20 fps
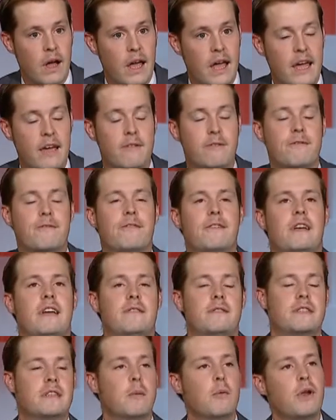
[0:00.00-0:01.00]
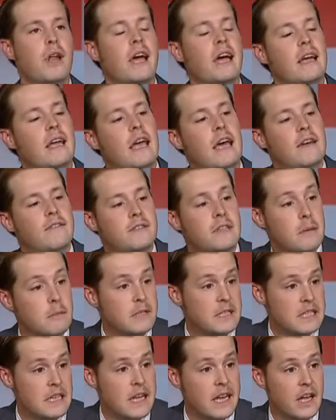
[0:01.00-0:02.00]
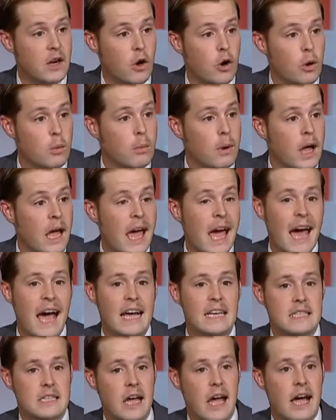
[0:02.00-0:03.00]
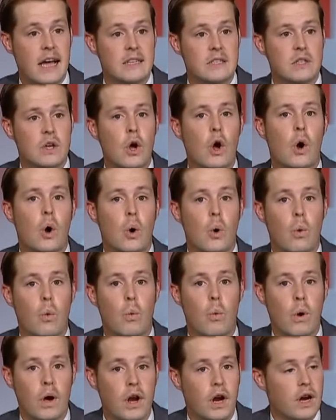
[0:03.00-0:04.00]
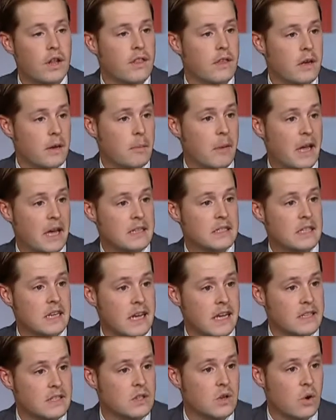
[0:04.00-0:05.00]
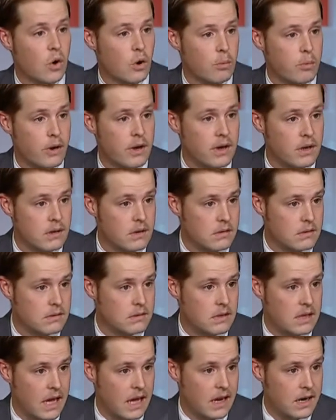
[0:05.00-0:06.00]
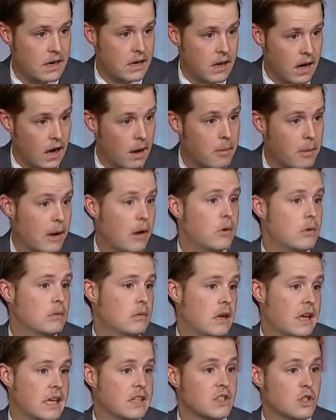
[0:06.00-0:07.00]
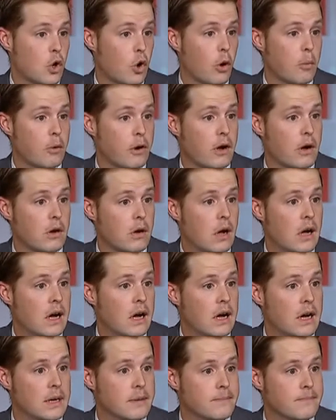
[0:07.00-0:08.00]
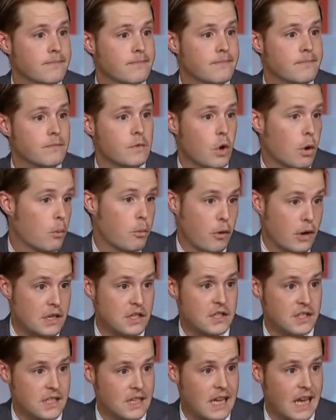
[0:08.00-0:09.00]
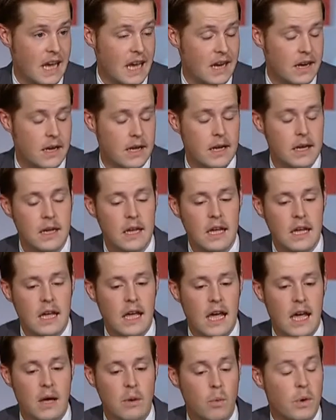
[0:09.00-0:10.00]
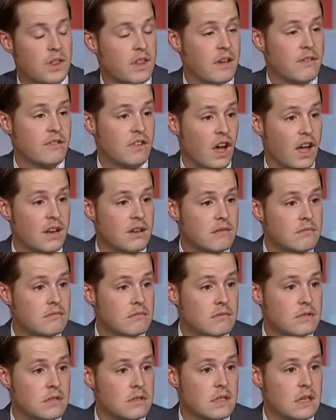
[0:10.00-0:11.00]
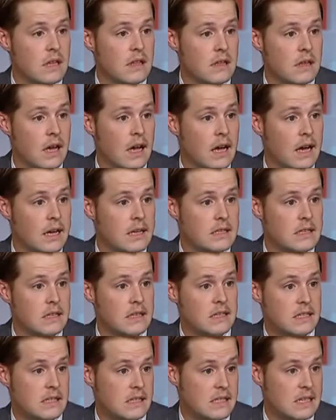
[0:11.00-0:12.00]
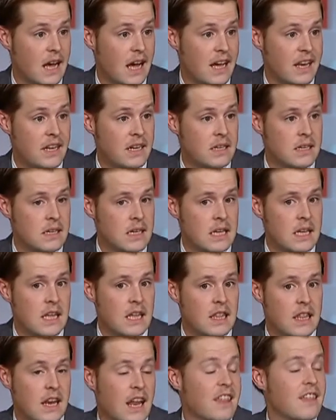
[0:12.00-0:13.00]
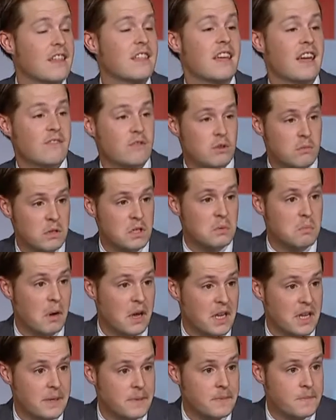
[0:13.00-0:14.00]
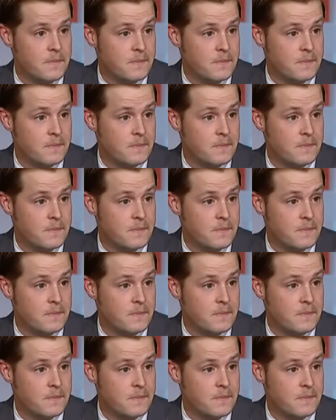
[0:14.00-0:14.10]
If someone sitting at home has to ask what are the demands against corporate Canada, against corporations in Canada and what they've done to this society, then I think they have too much money.